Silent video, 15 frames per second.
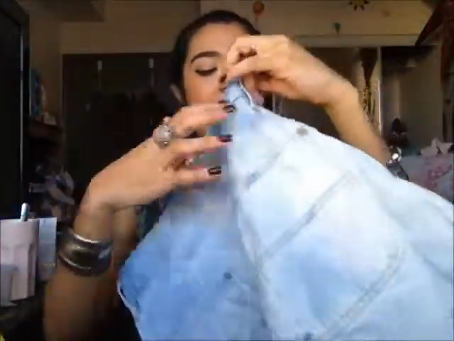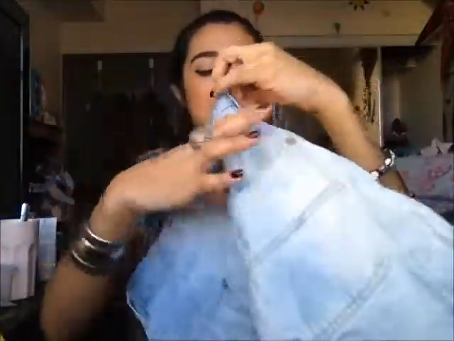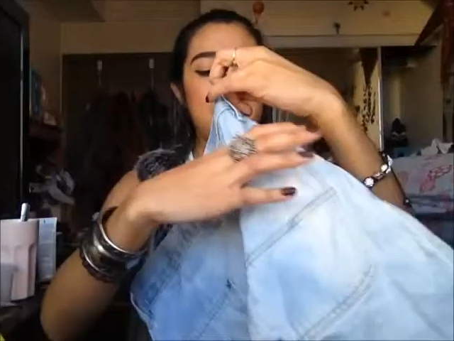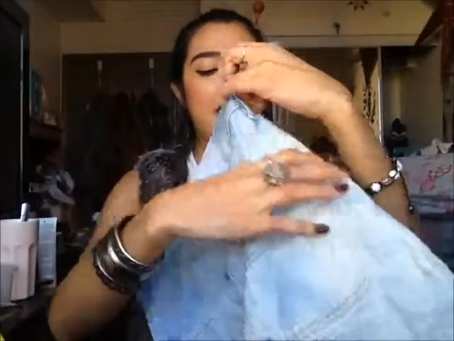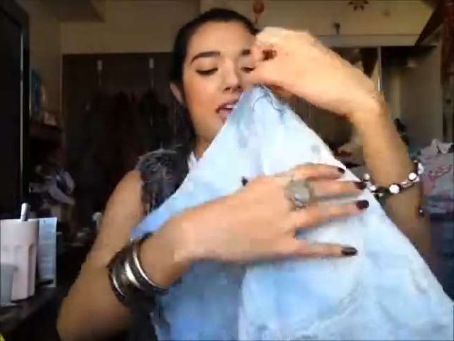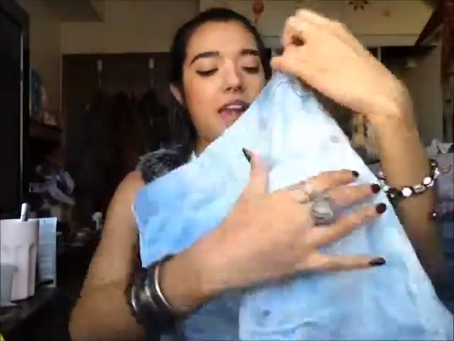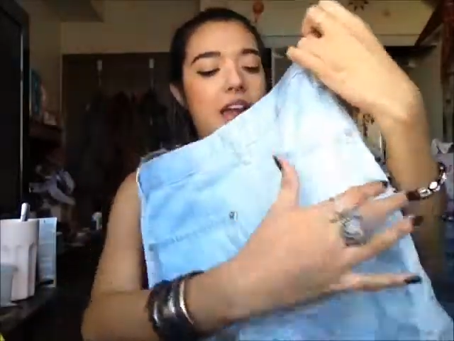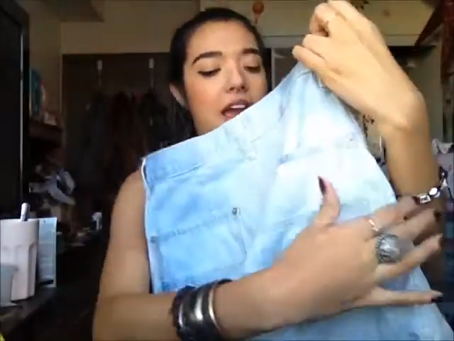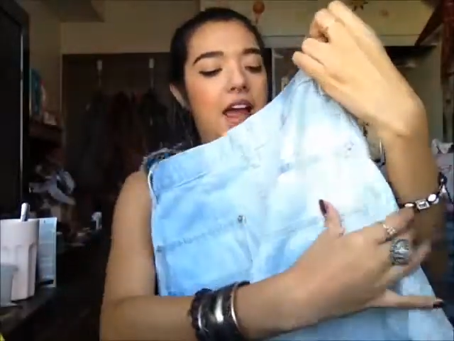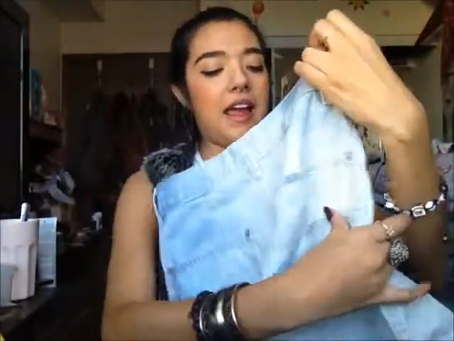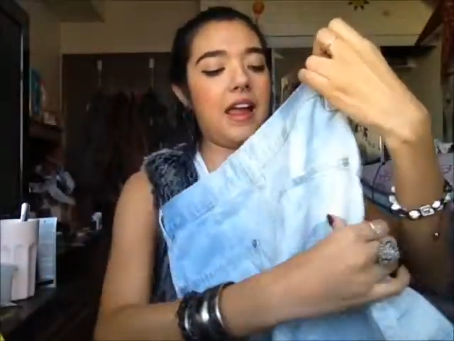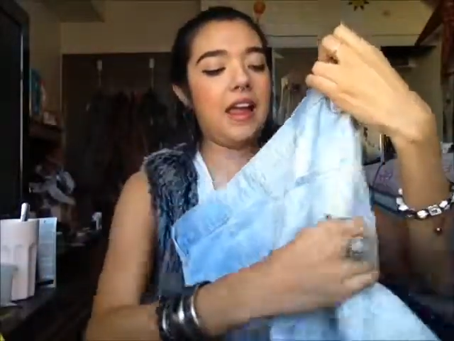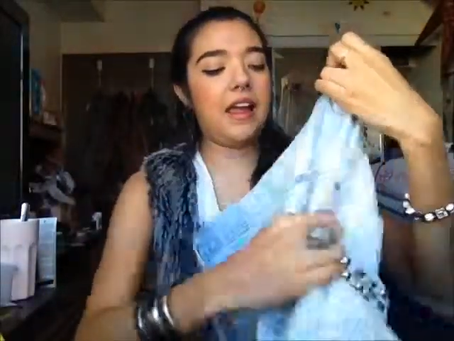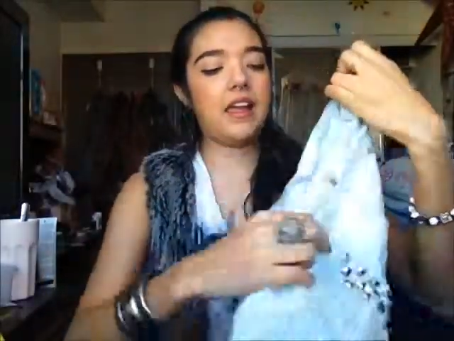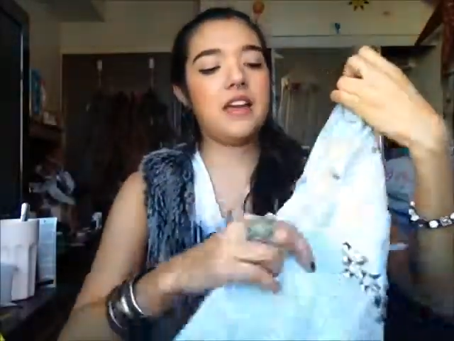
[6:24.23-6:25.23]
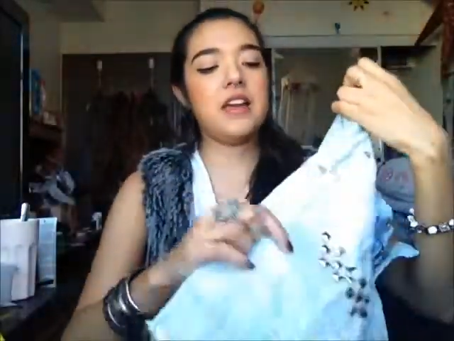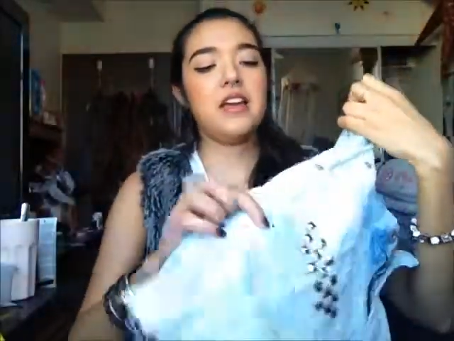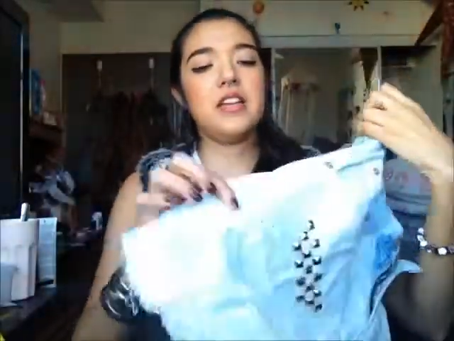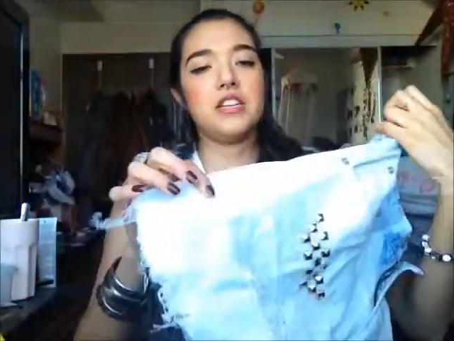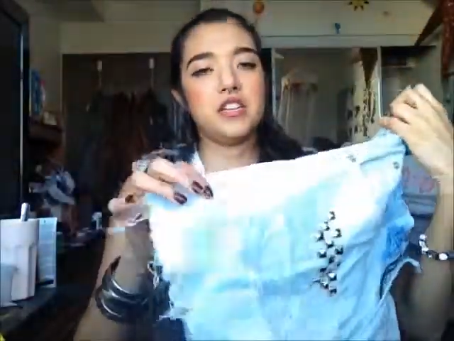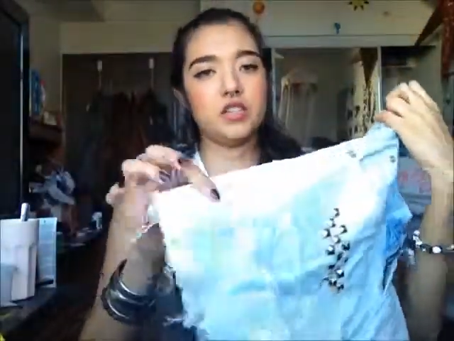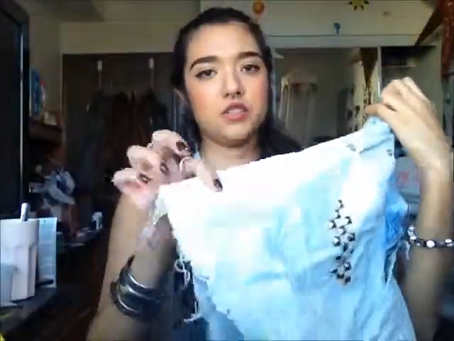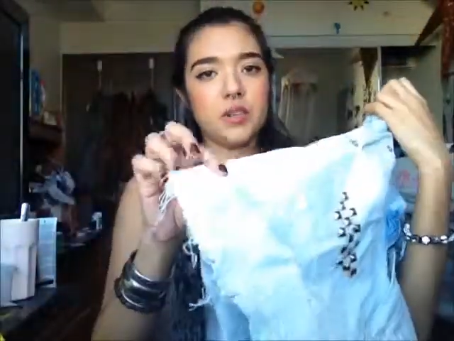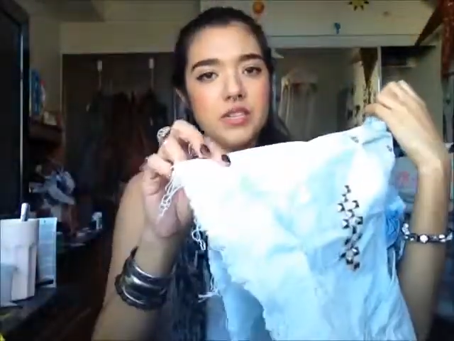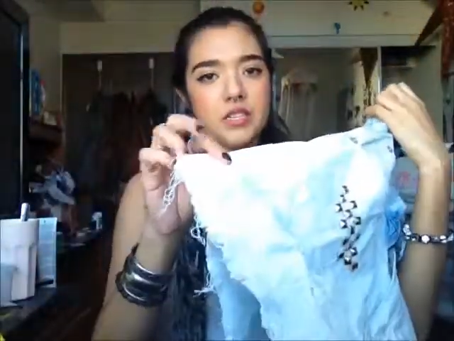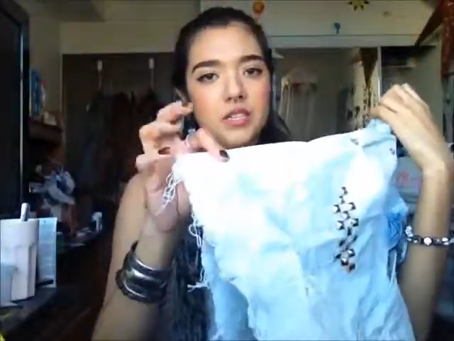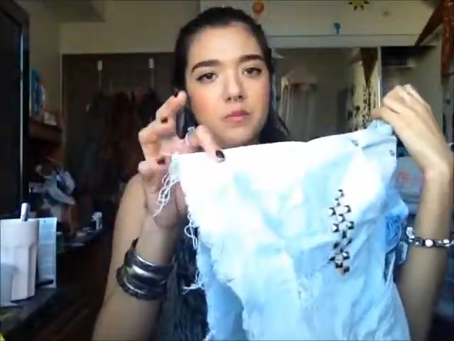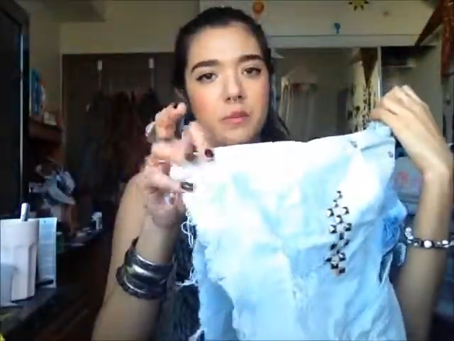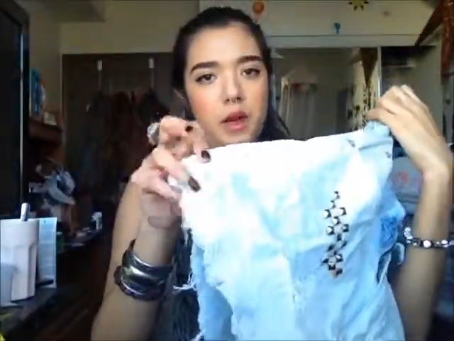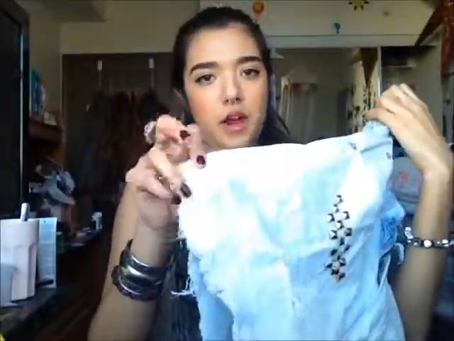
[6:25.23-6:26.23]
And then I
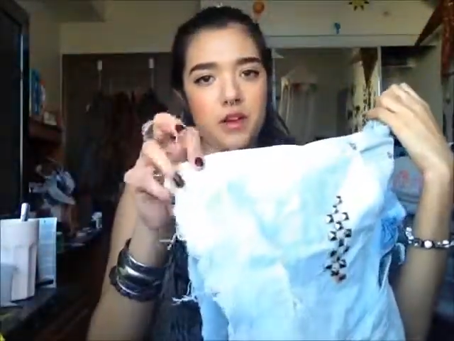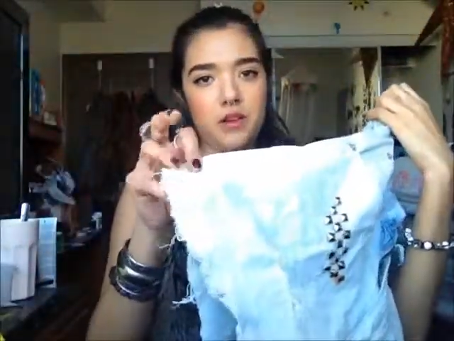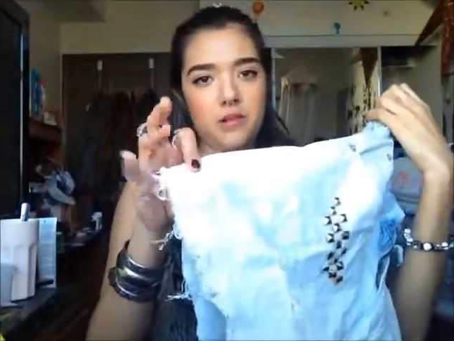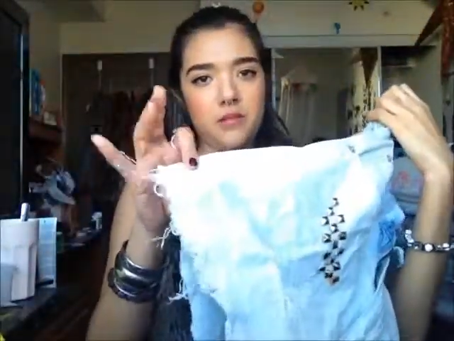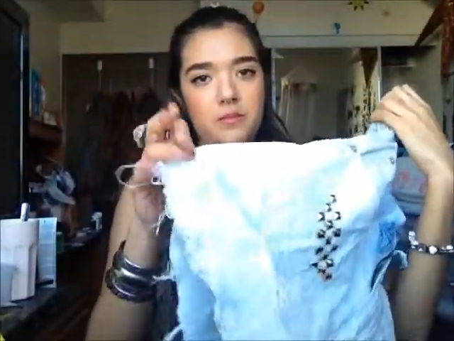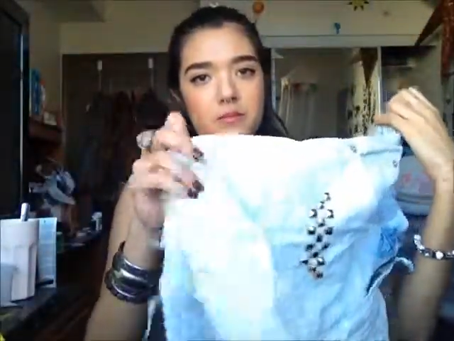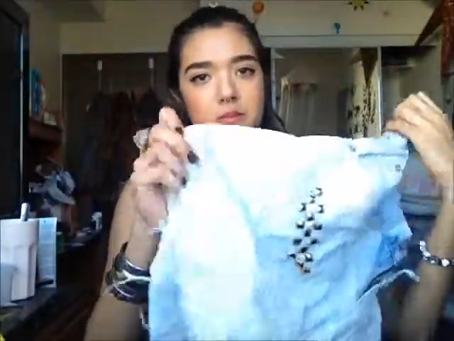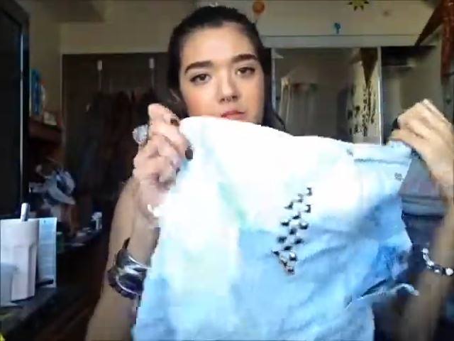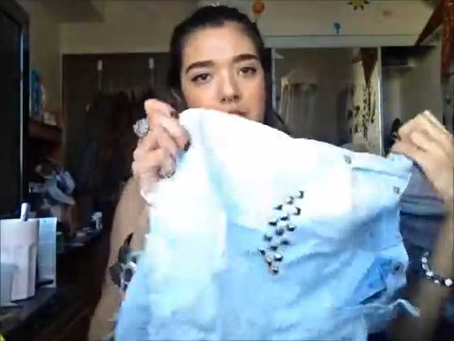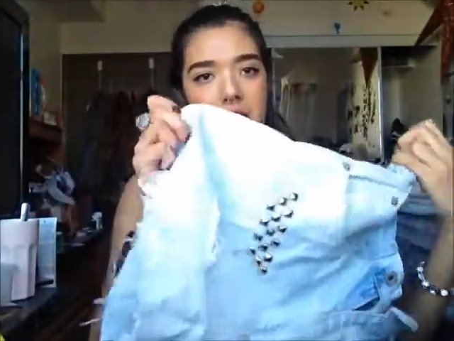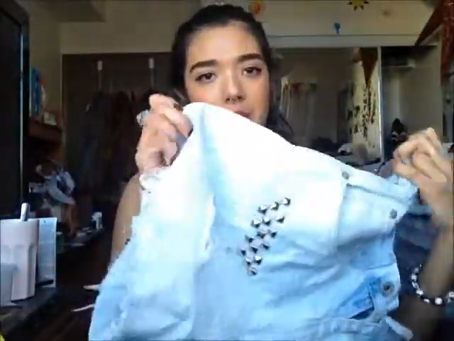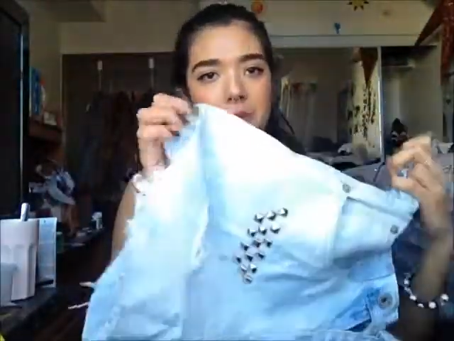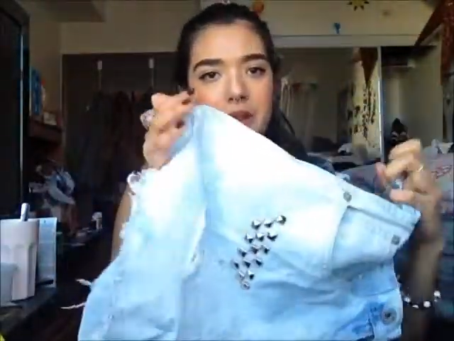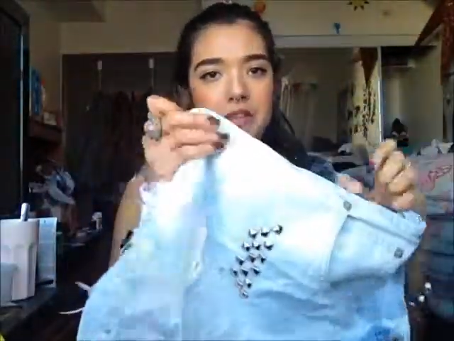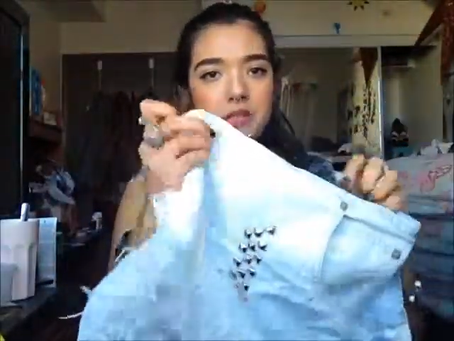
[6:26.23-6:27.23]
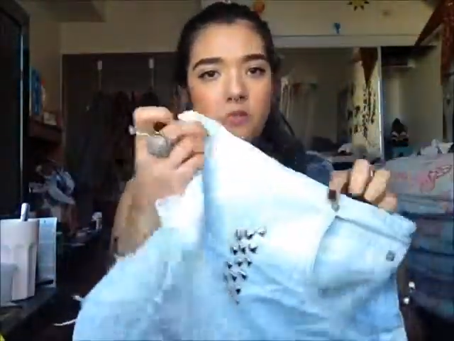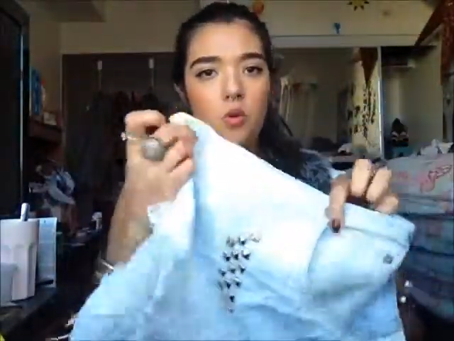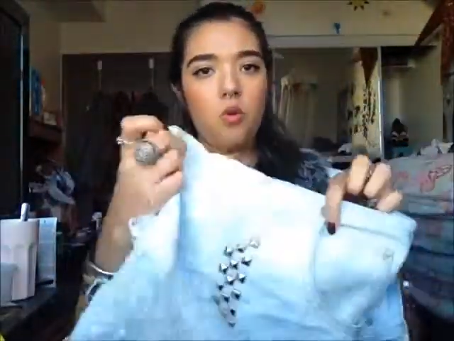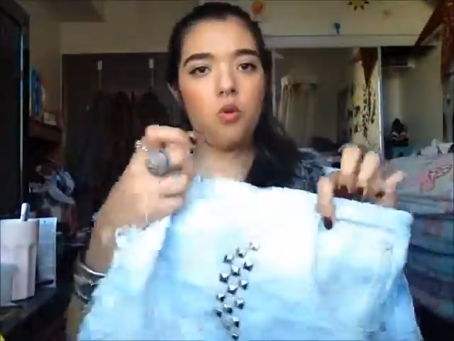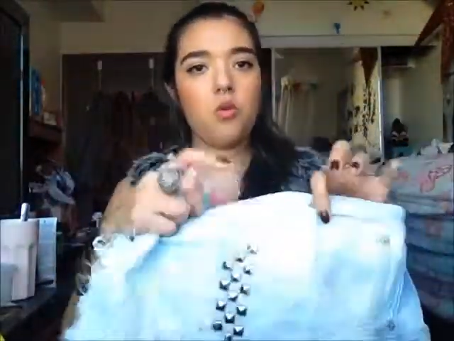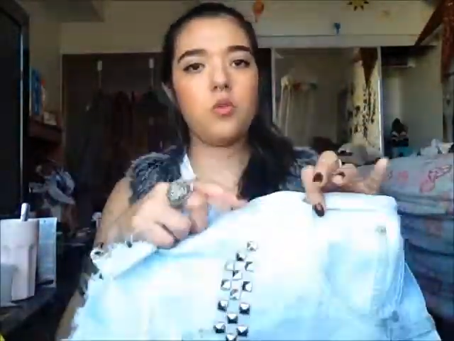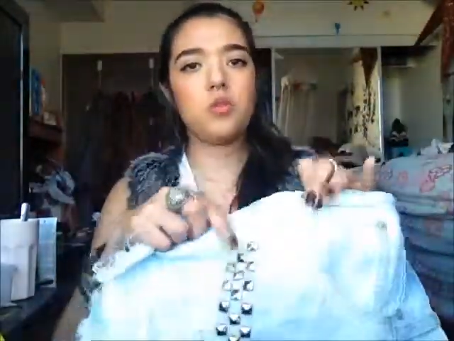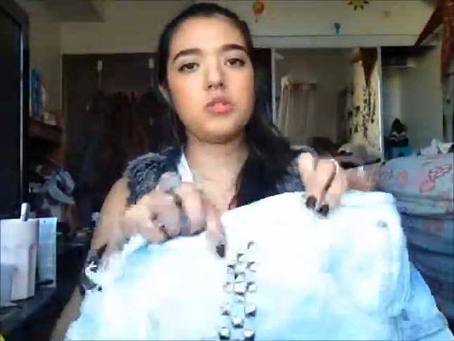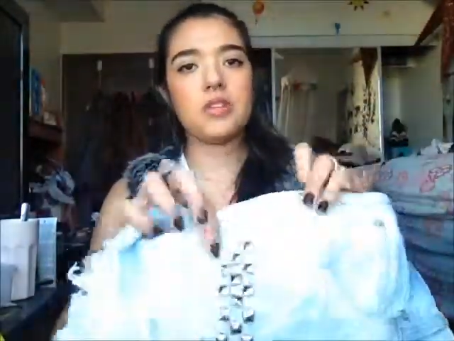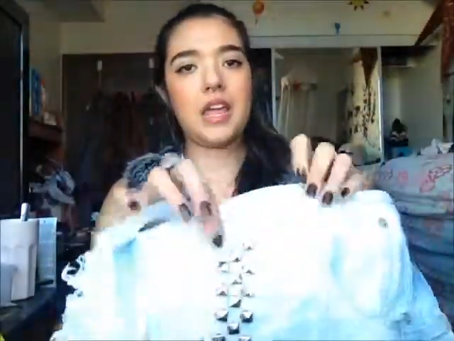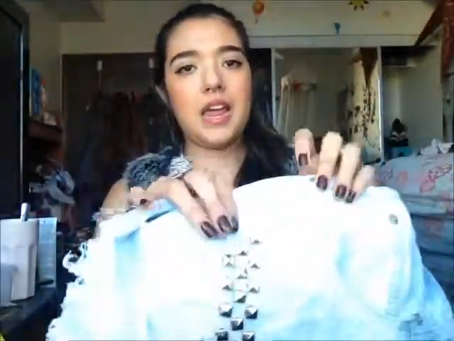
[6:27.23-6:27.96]
distressed the bottoms and made some holes,